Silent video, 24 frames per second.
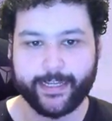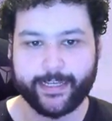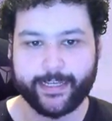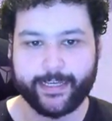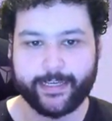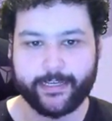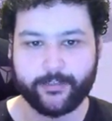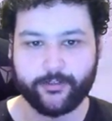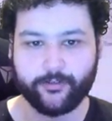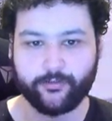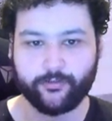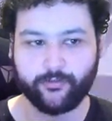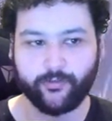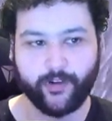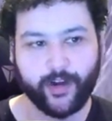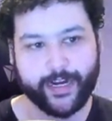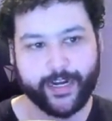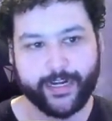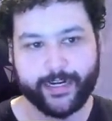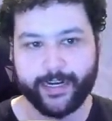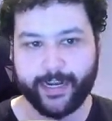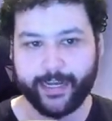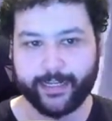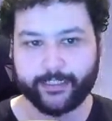He is
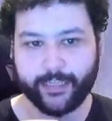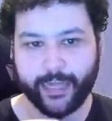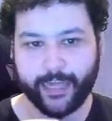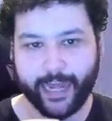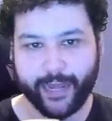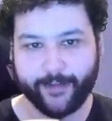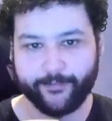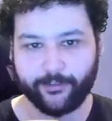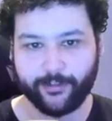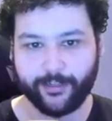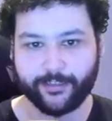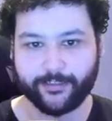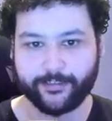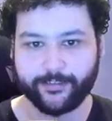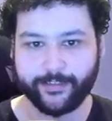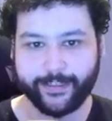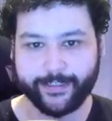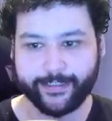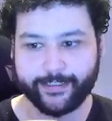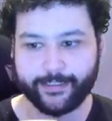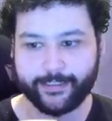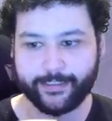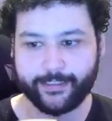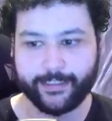right next to Avalog's
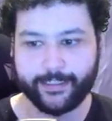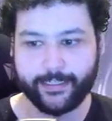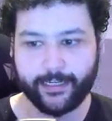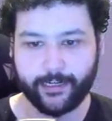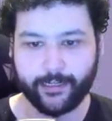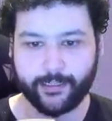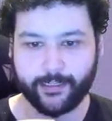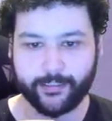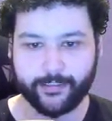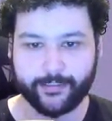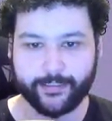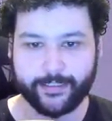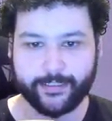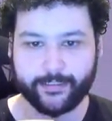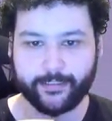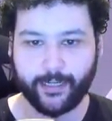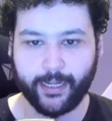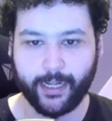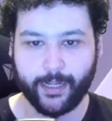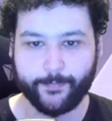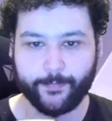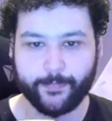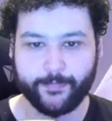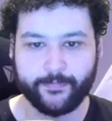Legacy on the
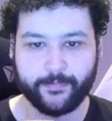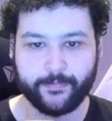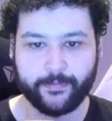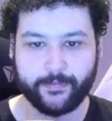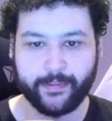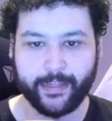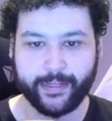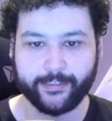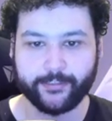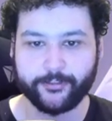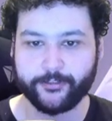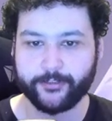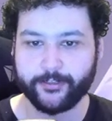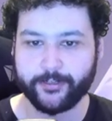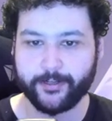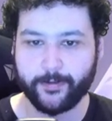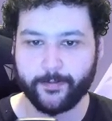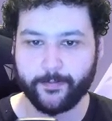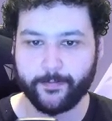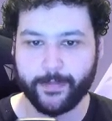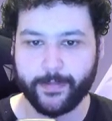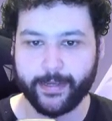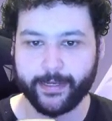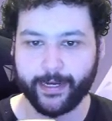top, next to the
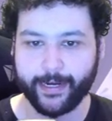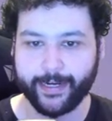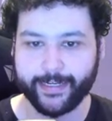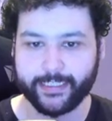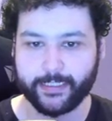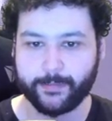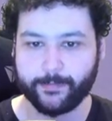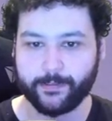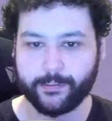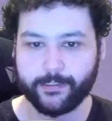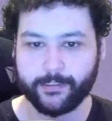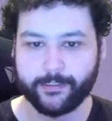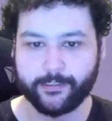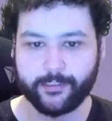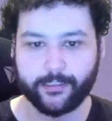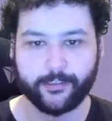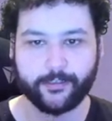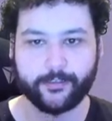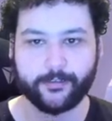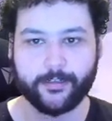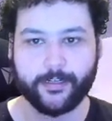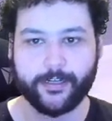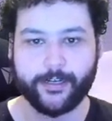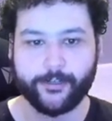big iceberg.
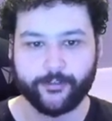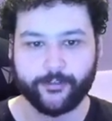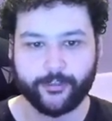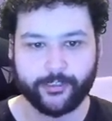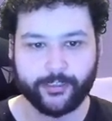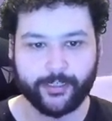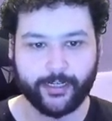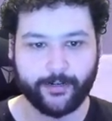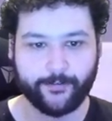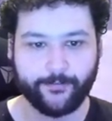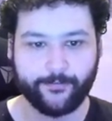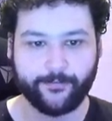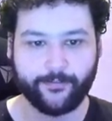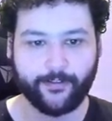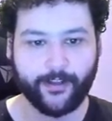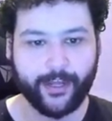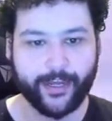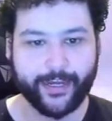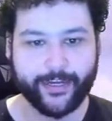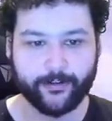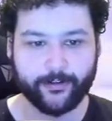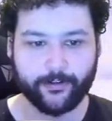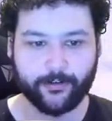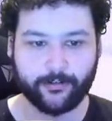So just got to
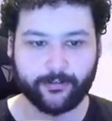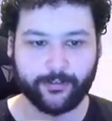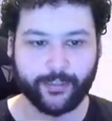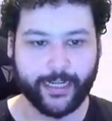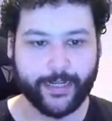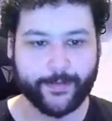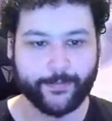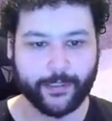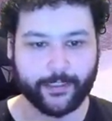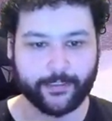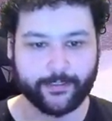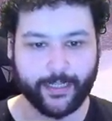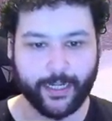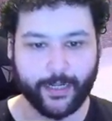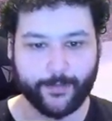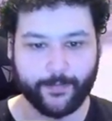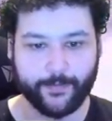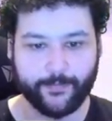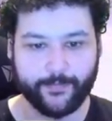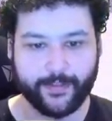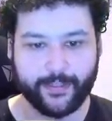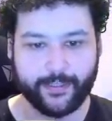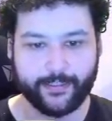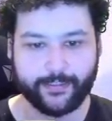fly or climb on top
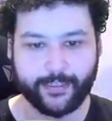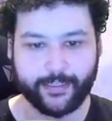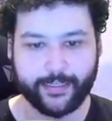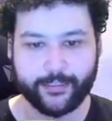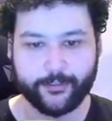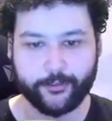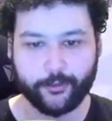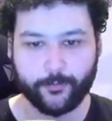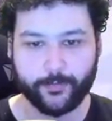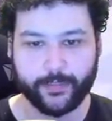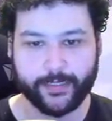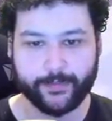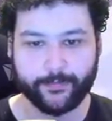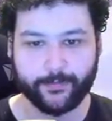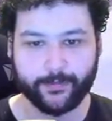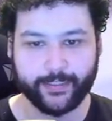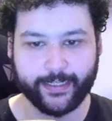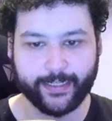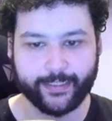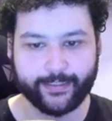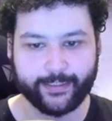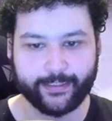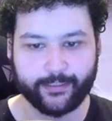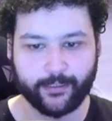of this, and you'll be able to
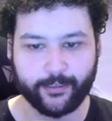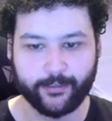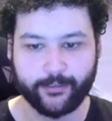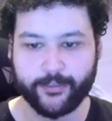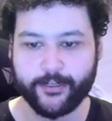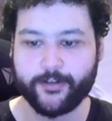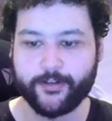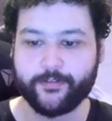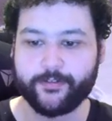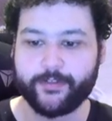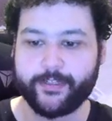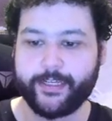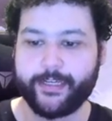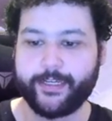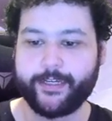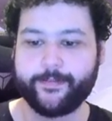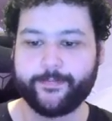get this Unknown T.